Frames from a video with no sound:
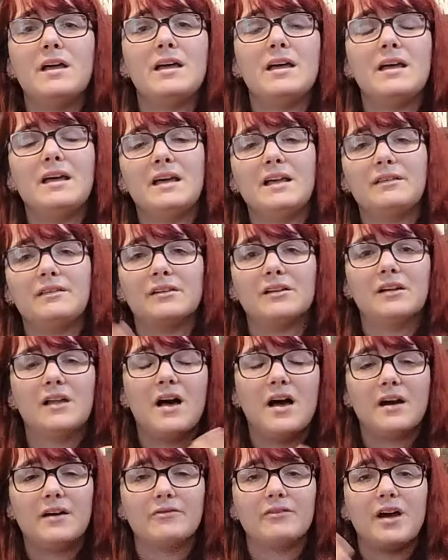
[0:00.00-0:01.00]
it's a
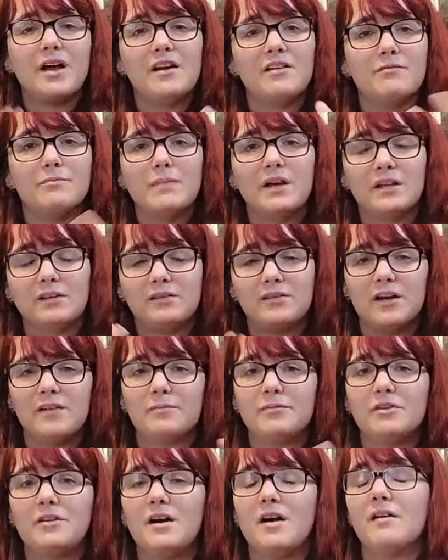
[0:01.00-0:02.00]
lot of kind of mixed up
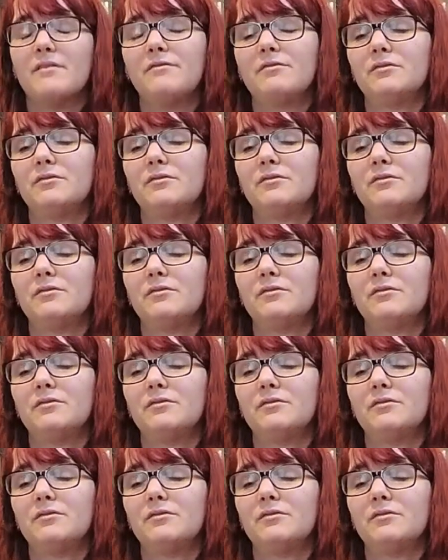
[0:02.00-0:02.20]
stuff.